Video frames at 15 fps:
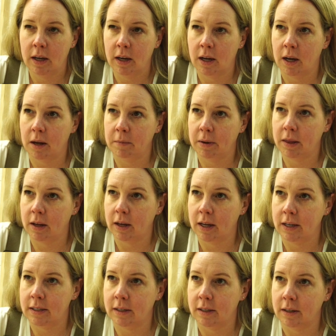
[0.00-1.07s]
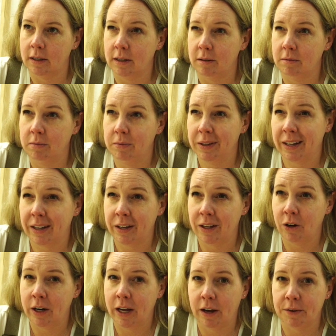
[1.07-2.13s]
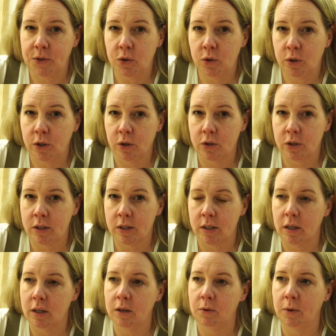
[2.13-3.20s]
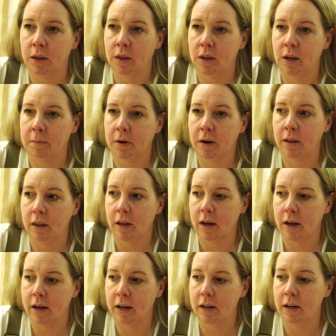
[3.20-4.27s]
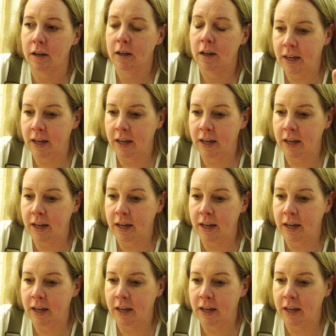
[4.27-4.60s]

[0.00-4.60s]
I think I did like a year and a half, 2 years of study with them online,